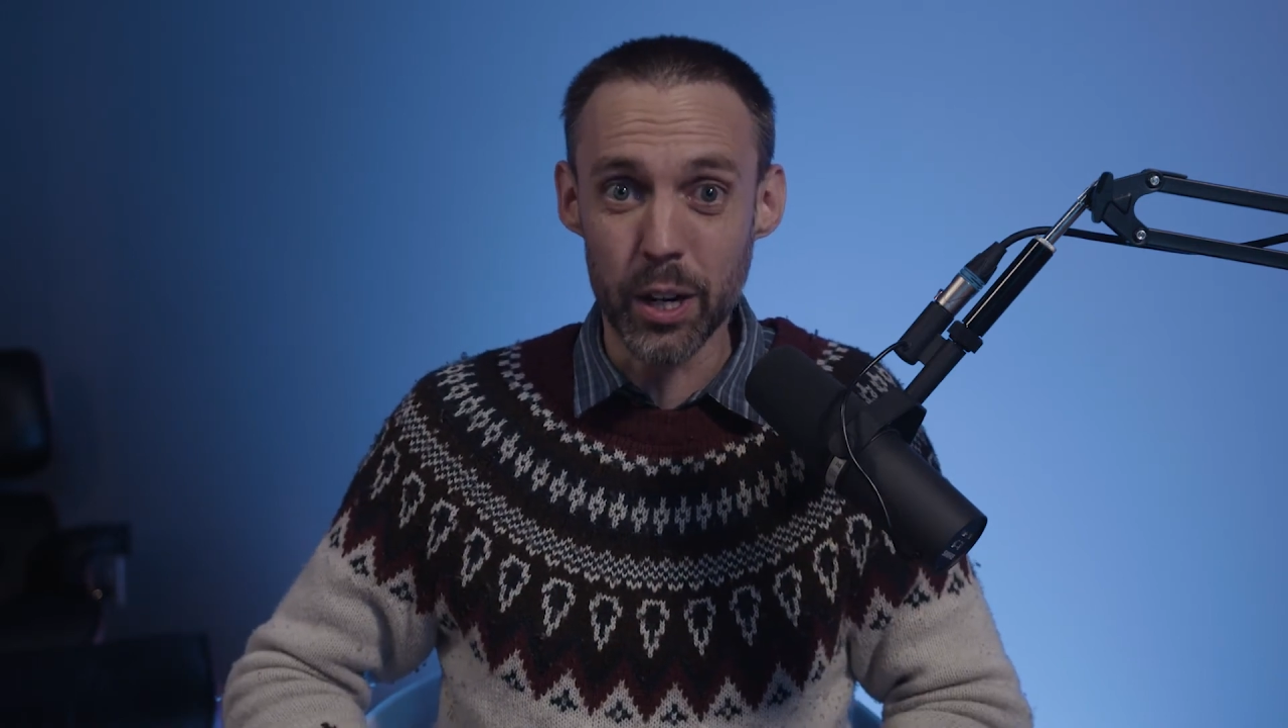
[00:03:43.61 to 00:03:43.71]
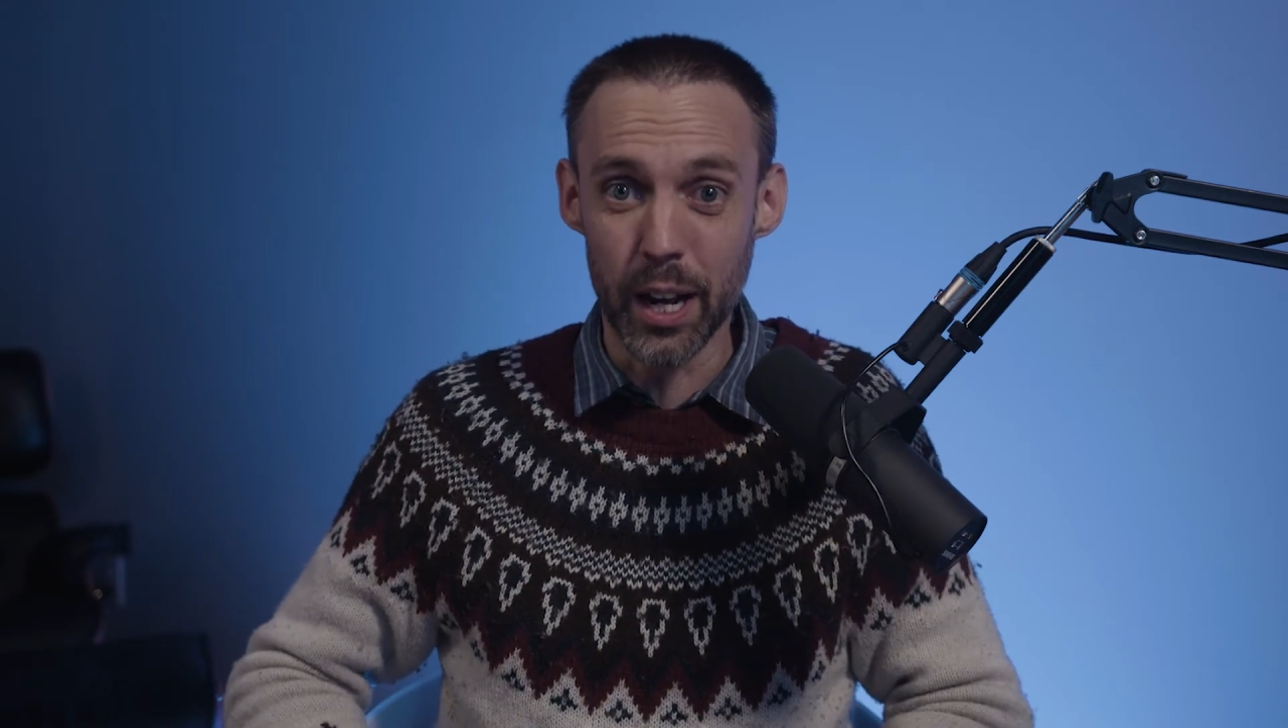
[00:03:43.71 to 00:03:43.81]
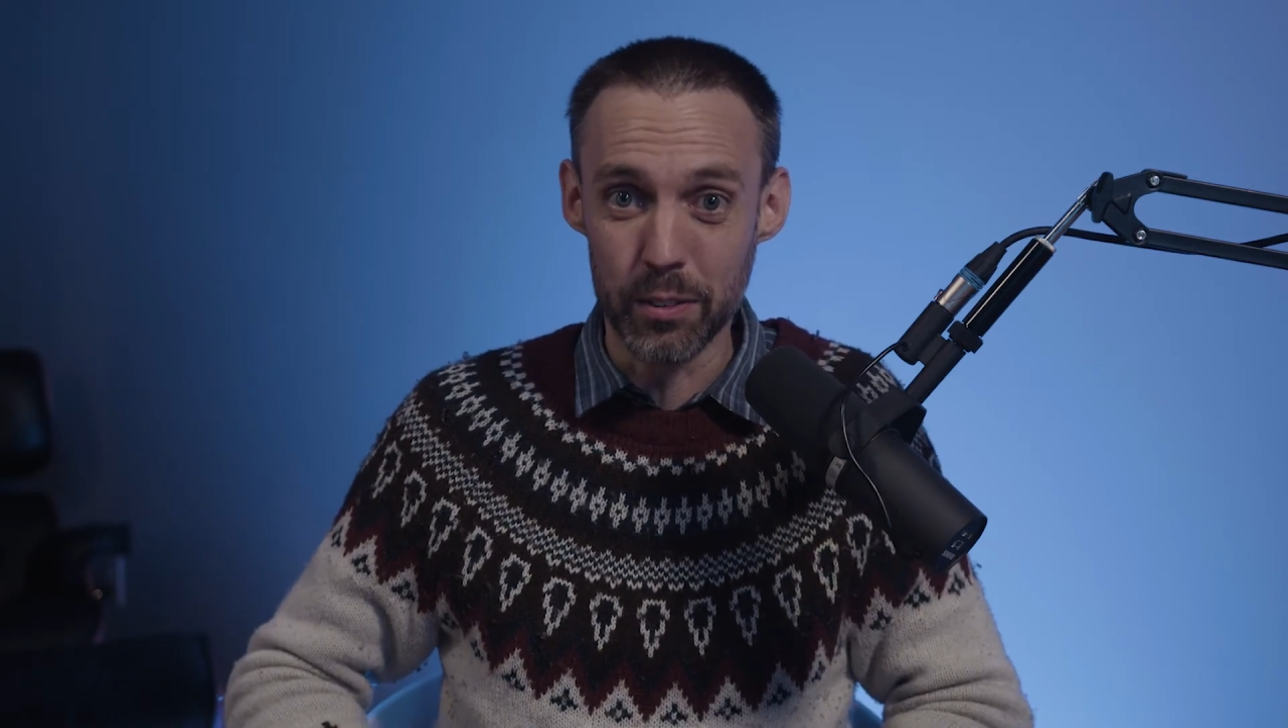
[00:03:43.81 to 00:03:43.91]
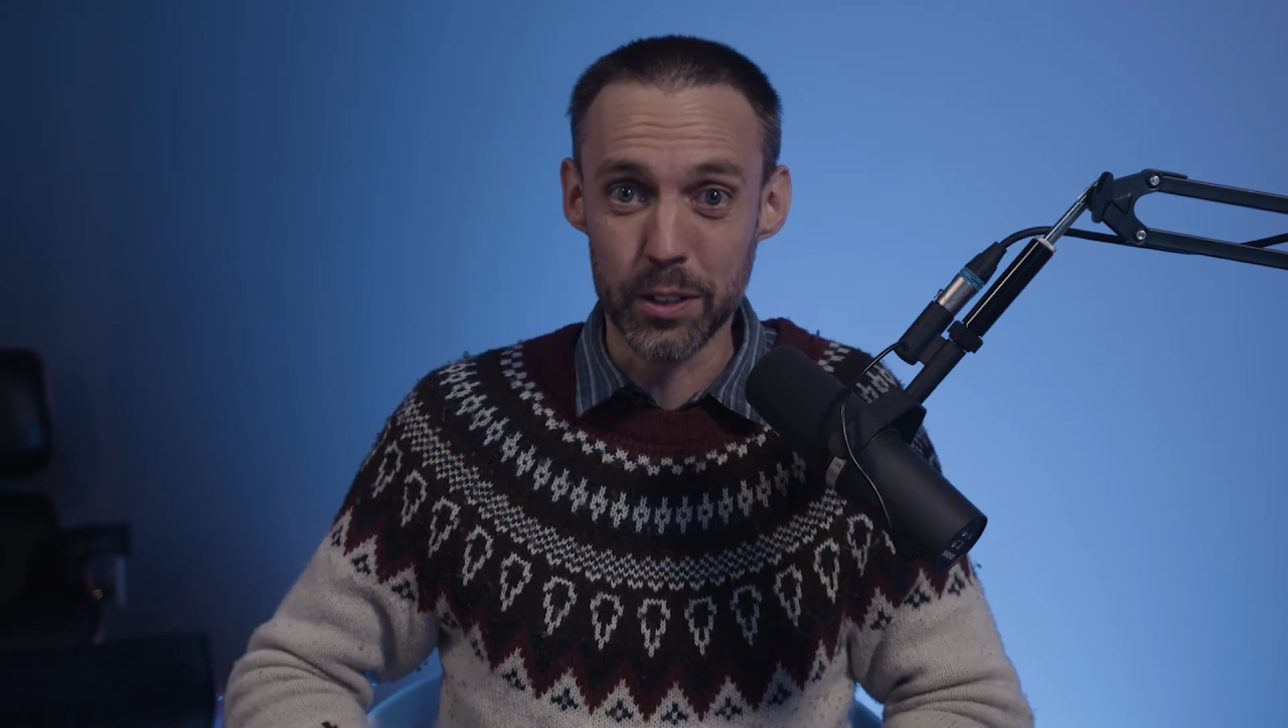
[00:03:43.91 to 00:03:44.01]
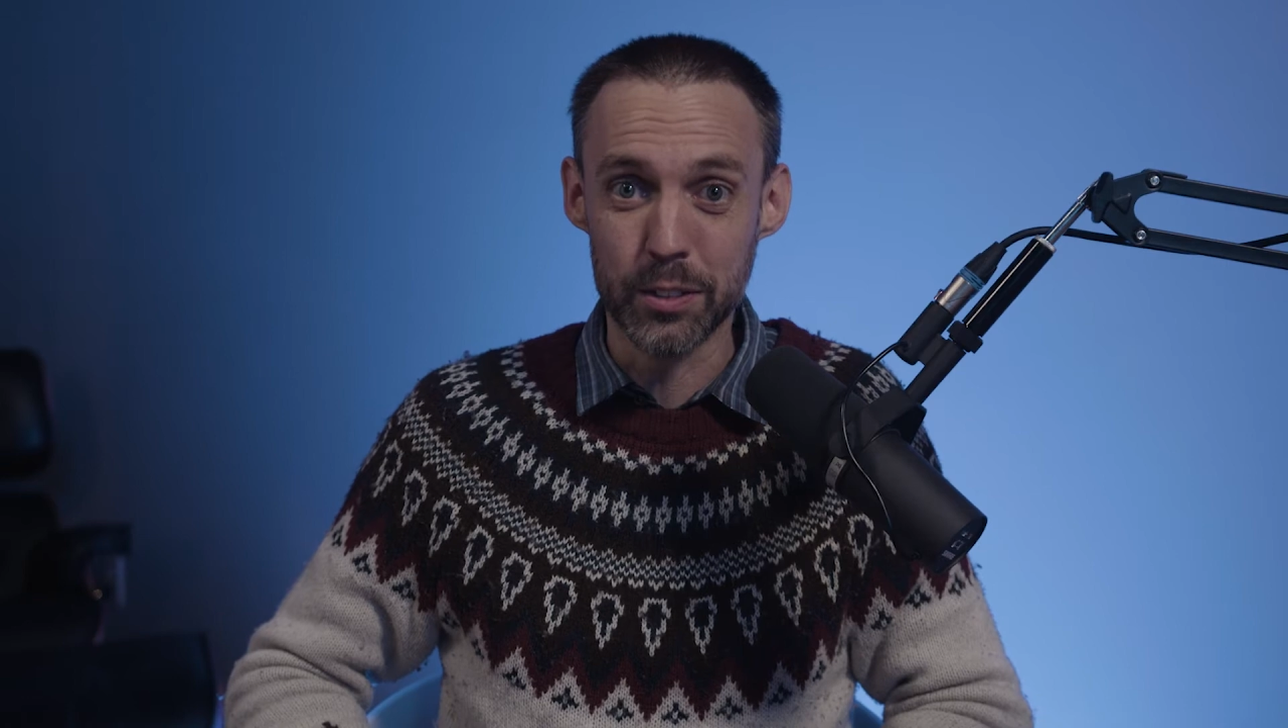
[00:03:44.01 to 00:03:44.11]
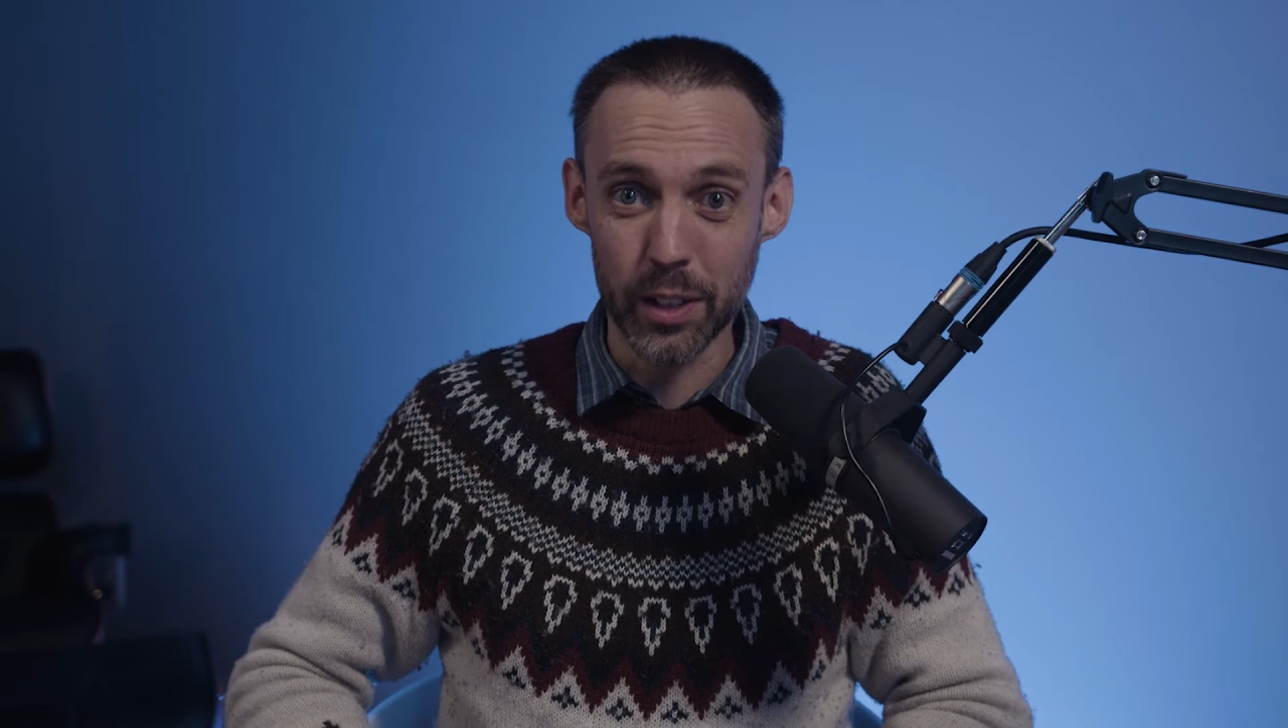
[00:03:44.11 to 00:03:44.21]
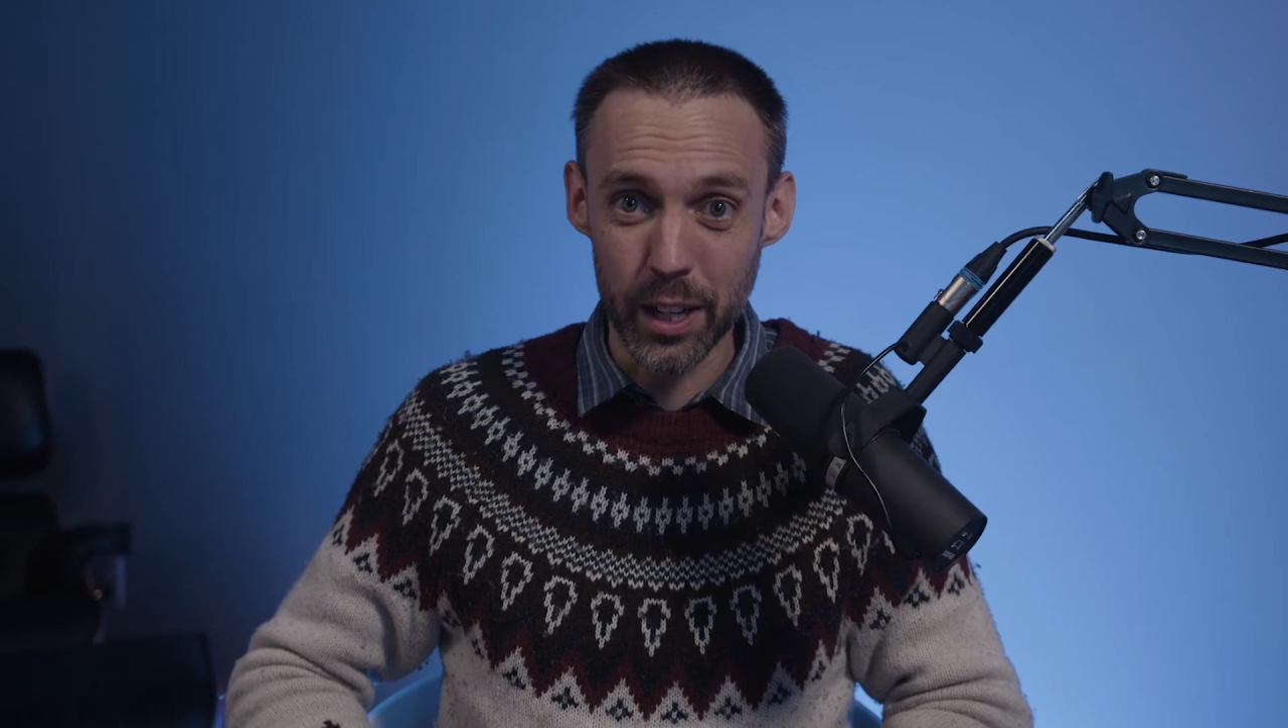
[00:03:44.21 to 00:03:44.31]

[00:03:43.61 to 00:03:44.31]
would have on his